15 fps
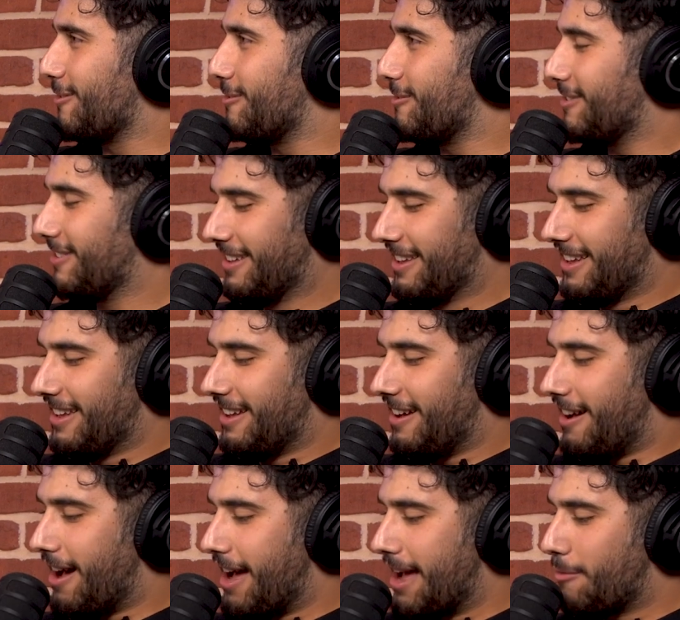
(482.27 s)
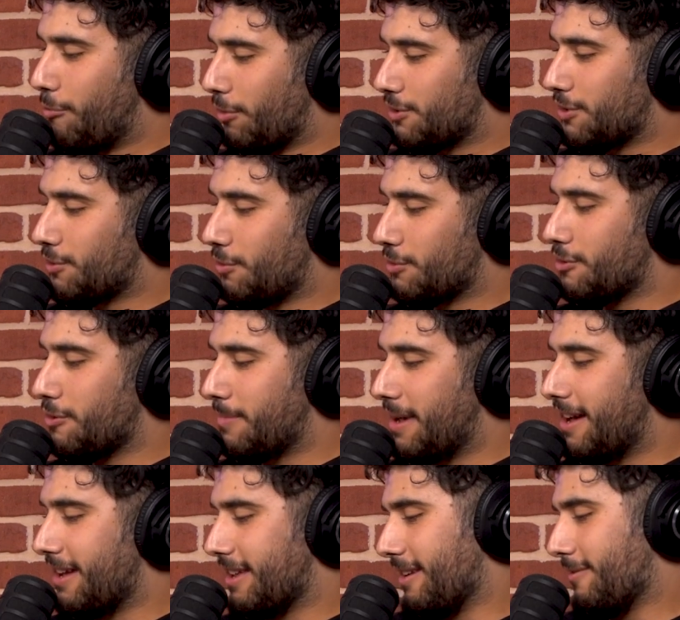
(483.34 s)
or. I want to talk to you
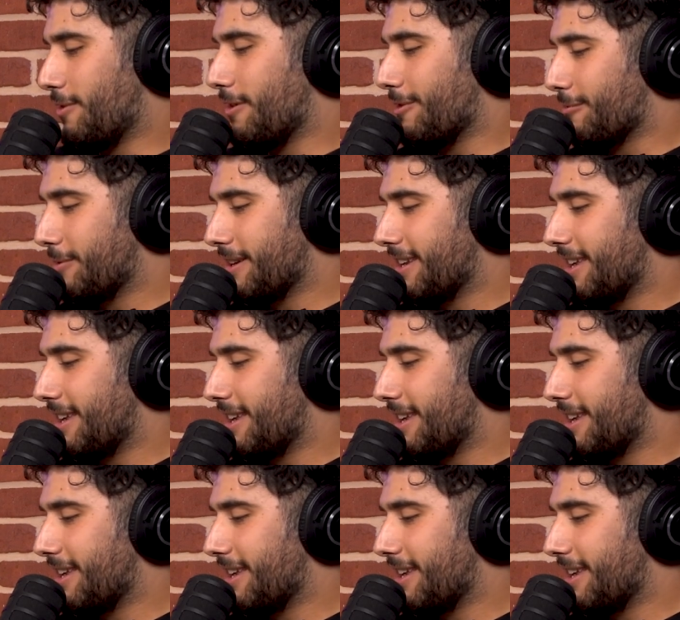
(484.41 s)
about, and I've got it written